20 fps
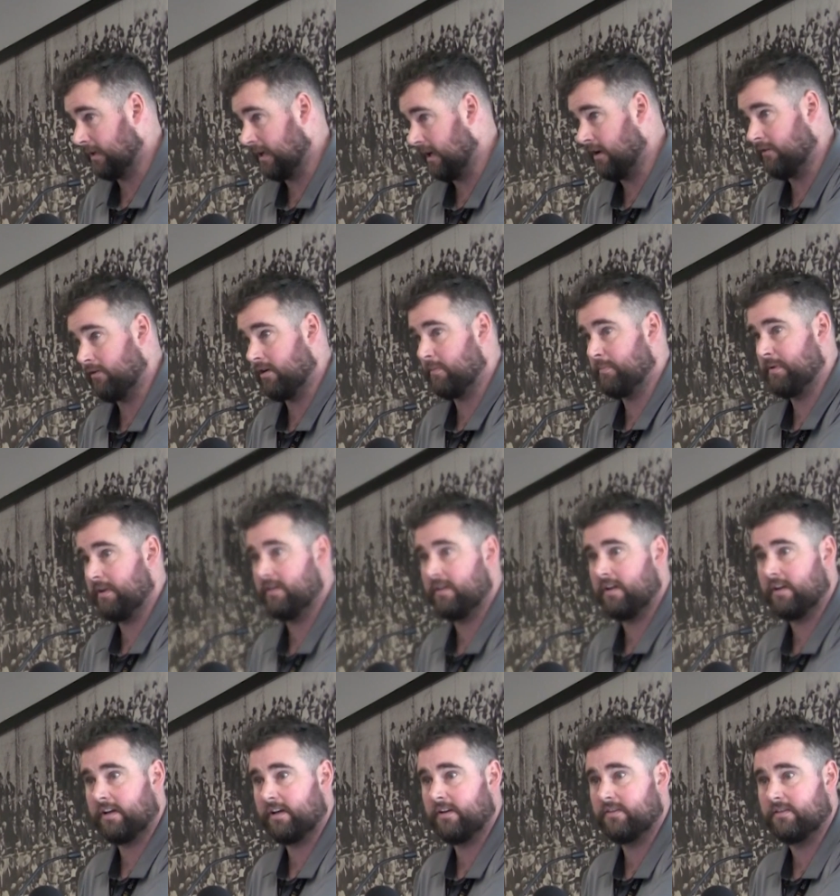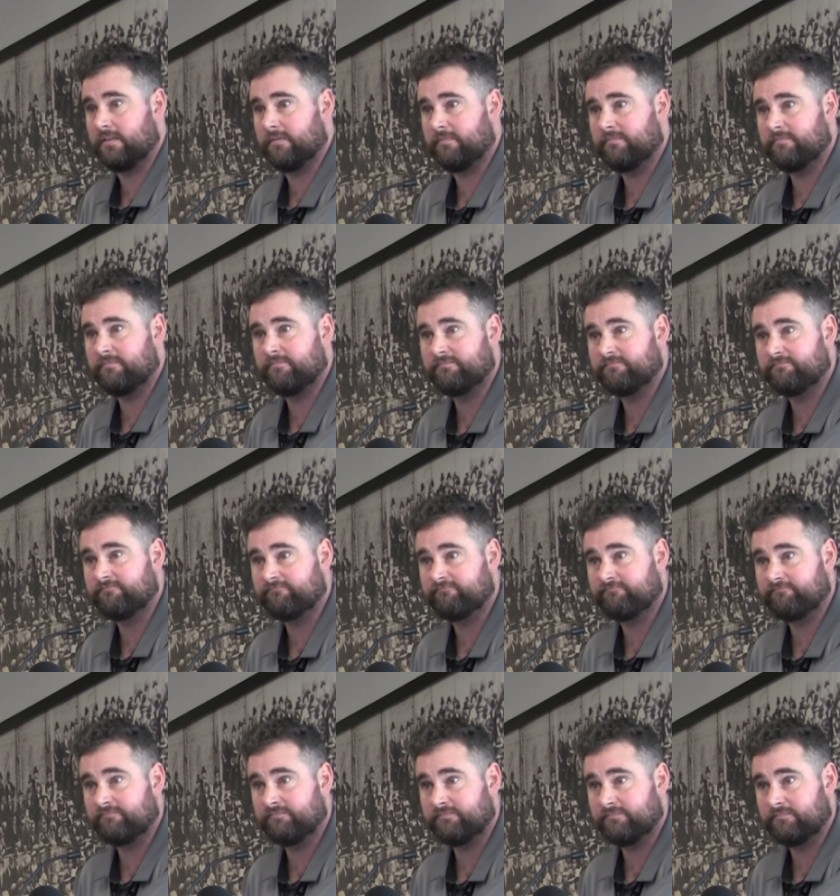Can't write a pin now, can
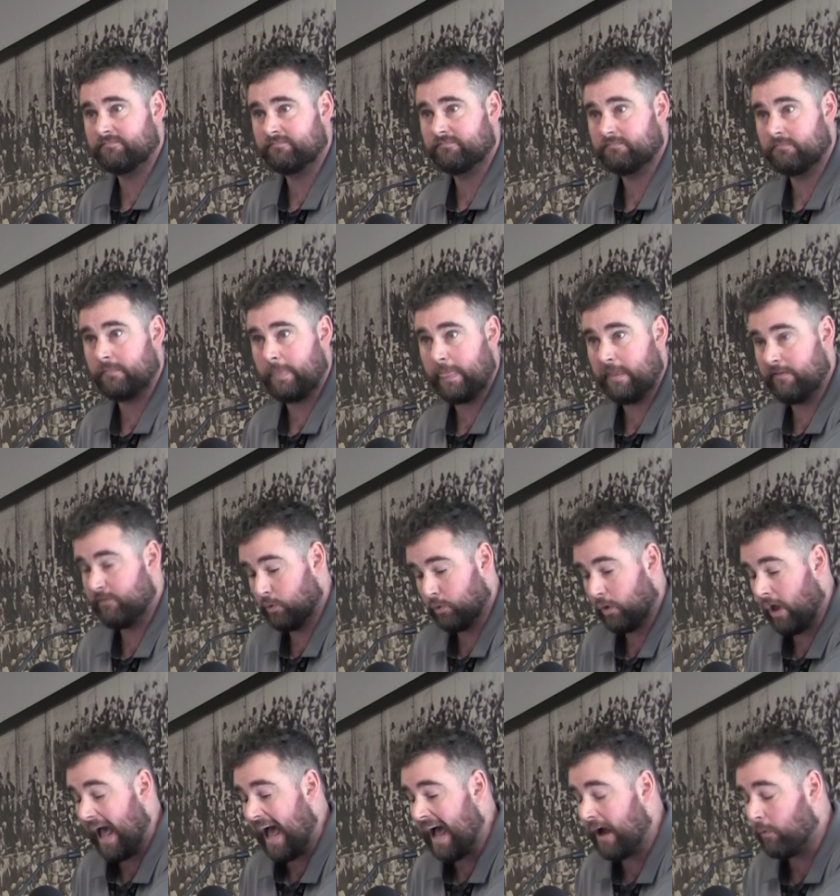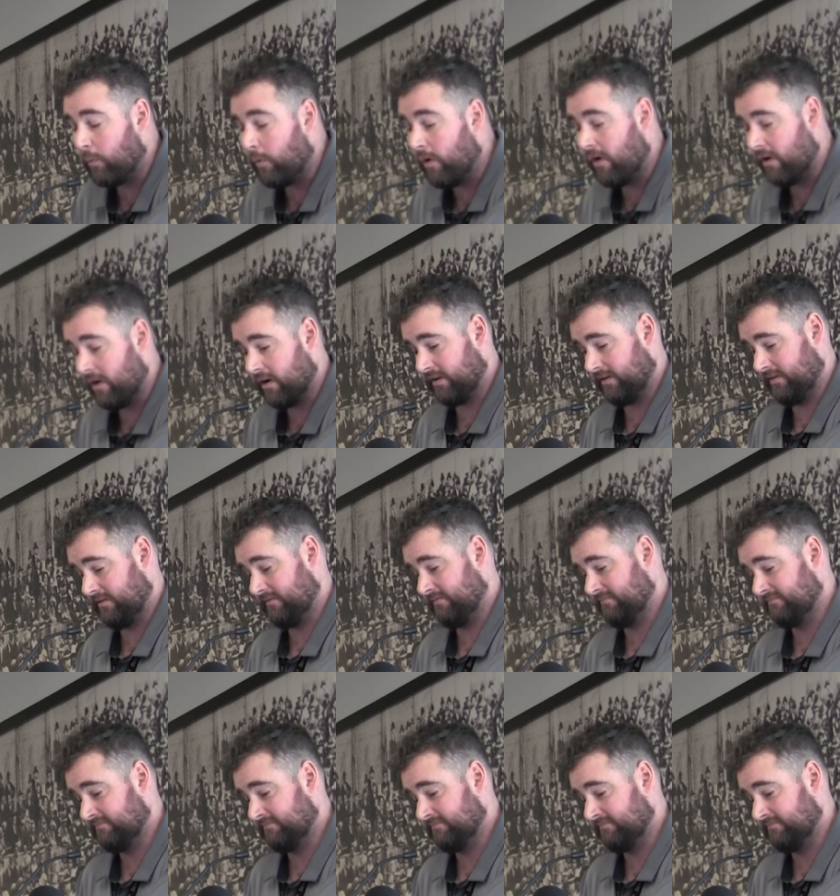you? If you're not at work,